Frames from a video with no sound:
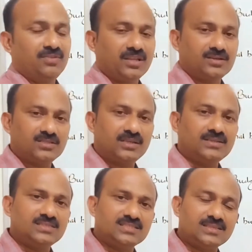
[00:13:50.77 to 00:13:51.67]
We can say
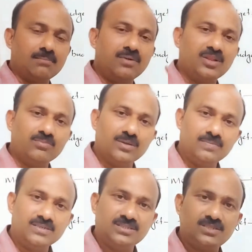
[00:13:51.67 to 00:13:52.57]
it is a summary of the
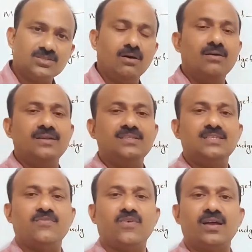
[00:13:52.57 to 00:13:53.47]
budget or it
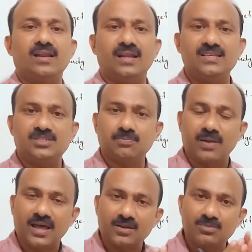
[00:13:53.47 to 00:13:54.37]
is a finalized
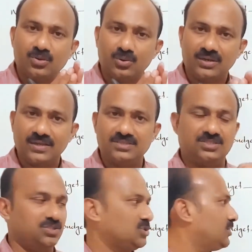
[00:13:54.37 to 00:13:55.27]
plan of the
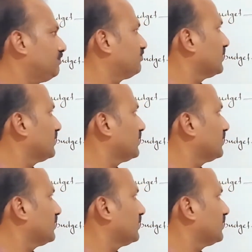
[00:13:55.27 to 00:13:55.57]
organization.